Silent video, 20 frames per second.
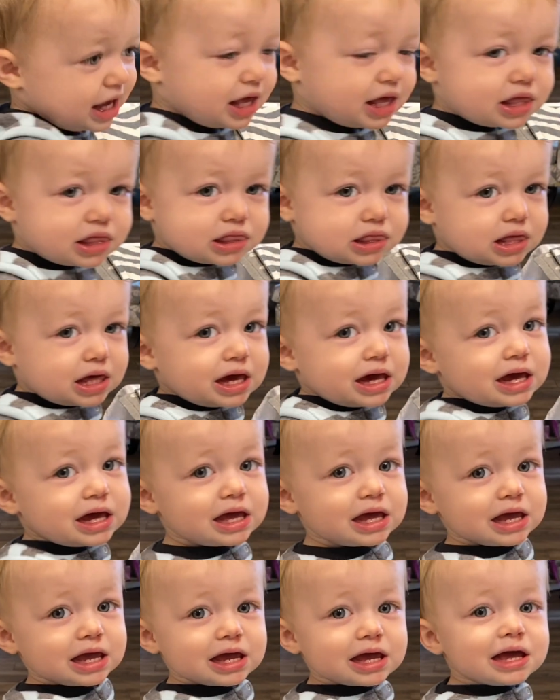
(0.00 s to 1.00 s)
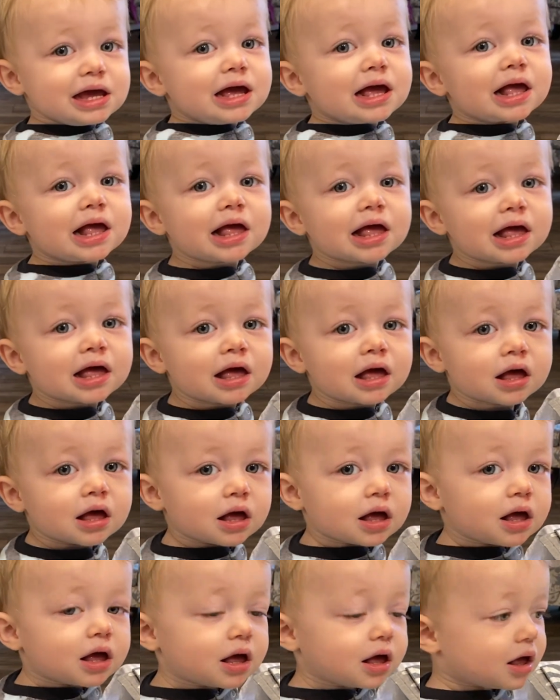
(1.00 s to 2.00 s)
Another sign that we introduced was
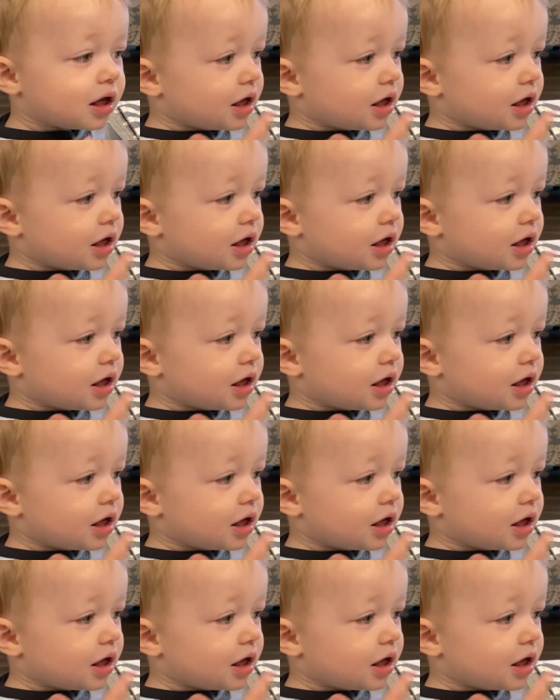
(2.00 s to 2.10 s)
please.